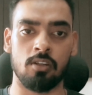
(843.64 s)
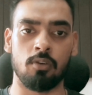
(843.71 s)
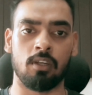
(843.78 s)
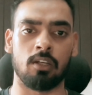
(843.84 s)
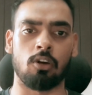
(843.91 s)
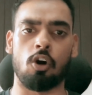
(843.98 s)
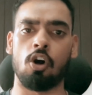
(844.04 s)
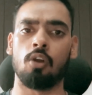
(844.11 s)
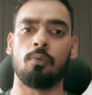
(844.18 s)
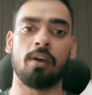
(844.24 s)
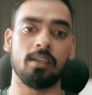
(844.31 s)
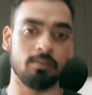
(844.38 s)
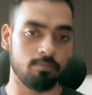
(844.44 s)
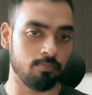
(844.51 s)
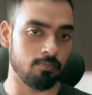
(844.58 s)
you can
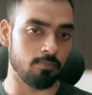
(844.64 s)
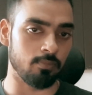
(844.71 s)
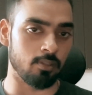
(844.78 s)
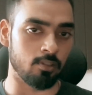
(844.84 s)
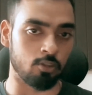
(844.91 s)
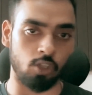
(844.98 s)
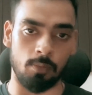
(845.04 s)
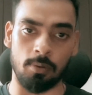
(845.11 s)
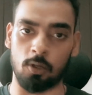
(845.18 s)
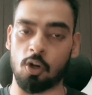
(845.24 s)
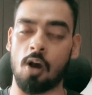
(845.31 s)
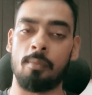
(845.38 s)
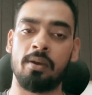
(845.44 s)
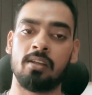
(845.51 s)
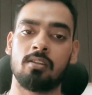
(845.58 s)
always drop a
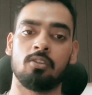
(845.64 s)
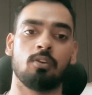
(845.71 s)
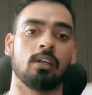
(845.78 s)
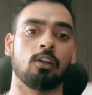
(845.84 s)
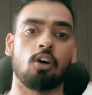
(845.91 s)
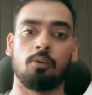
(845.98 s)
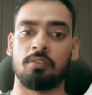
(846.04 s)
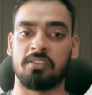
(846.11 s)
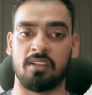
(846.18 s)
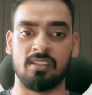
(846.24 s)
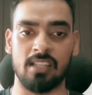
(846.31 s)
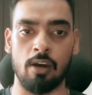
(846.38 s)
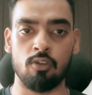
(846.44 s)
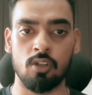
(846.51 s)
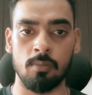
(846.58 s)
comment. You can always reach
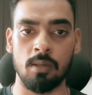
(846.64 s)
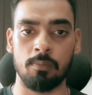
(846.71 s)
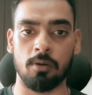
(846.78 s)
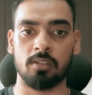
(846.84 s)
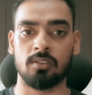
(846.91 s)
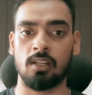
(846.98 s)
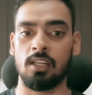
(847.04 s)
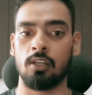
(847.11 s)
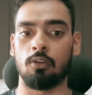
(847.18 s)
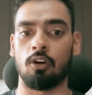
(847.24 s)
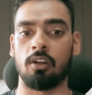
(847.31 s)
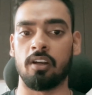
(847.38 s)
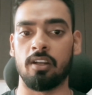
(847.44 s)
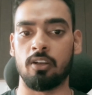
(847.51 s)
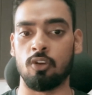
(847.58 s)
out to me personally. You
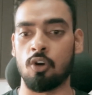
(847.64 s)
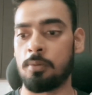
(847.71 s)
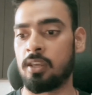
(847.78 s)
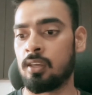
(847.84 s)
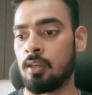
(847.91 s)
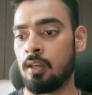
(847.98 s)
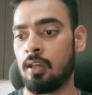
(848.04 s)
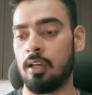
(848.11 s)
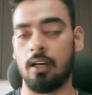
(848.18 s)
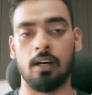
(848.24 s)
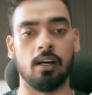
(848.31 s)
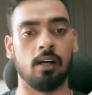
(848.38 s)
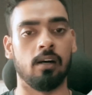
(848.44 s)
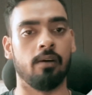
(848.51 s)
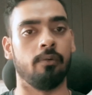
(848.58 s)
already know me
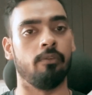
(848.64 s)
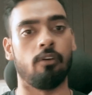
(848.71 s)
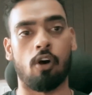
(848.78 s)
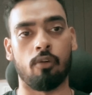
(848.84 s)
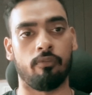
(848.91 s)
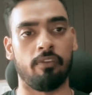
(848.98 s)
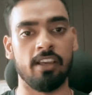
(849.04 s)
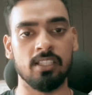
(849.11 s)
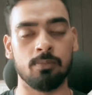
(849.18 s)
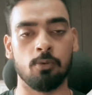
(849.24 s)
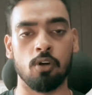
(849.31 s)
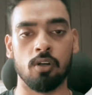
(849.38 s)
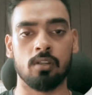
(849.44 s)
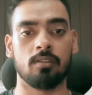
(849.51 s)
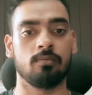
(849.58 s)
on
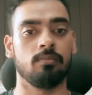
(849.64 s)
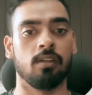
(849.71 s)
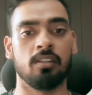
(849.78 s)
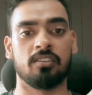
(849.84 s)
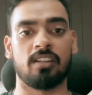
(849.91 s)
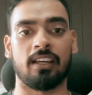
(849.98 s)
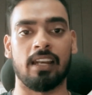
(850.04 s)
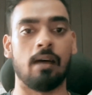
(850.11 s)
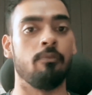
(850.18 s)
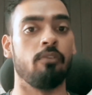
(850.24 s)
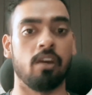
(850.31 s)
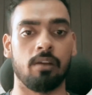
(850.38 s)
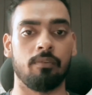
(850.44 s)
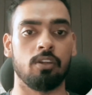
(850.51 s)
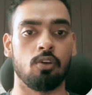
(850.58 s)
Facebook, Instagram,
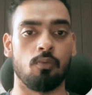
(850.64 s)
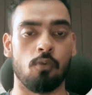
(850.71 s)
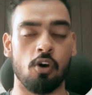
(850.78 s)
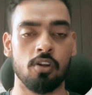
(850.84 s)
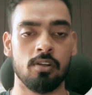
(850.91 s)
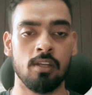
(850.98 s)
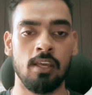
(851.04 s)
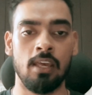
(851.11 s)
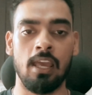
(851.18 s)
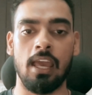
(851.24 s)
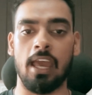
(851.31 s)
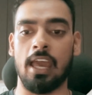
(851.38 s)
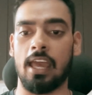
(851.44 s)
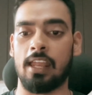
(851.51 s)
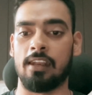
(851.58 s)
wherever you want.
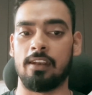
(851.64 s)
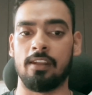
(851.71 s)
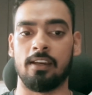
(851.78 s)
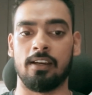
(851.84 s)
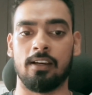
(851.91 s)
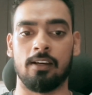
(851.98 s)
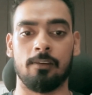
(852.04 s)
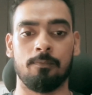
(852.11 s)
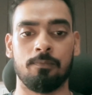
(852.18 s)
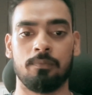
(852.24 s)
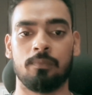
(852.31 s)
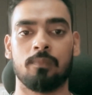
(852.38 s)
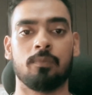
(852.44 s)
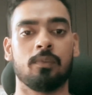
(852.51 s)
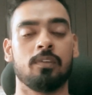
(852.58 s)
And
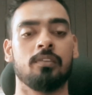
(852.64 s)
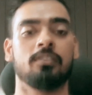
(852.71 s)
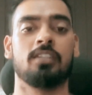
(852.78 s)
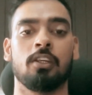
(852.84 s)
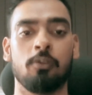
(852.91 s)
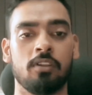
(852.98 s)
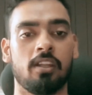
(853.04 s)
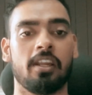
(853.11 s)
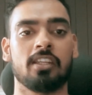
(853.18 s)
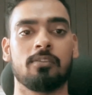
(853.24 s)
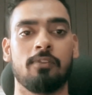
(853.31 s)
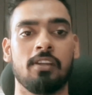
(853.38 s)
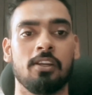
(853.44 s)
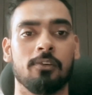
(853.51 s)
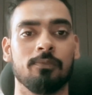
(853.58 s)
see you in the next
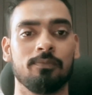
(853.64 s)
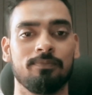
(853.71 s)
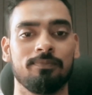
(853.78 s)
video.